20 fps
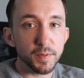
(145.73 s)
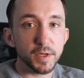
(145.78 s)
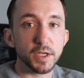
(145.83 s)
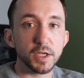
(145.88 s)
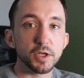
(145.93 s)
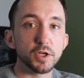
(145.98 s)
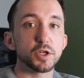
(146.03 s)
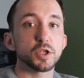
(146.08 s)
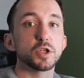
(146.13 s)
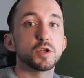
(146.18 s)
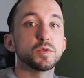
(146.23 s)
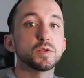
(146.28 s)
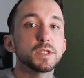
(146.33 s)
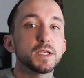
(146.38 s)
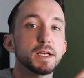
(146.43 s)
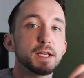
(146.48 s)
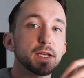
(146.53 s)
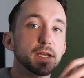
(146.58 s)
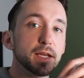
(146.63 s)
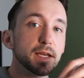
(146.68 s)
but you're
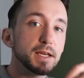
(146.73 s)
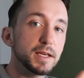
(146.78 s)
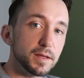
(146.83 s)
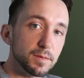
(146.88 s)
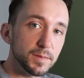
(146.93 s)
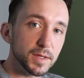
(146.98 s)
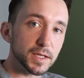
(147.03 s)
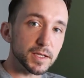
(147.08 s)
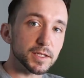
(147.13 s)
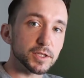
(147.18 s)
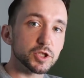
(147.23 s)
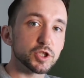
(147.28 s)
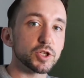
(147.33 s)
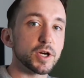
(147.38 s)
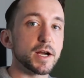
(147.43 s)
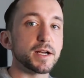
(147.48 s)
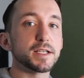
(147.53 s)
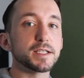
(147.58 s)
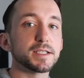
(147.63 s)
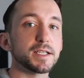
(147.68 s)
using an image
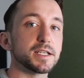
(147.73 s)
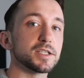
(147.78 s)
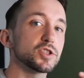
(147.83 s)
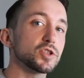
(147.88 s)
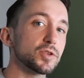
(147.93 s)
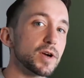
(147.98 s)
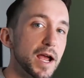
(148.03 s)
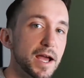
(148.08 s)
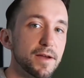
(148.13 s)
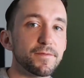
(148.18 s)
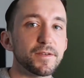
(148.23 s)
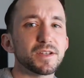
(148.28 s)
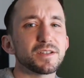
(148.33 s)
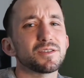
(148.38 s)
trying to send traffic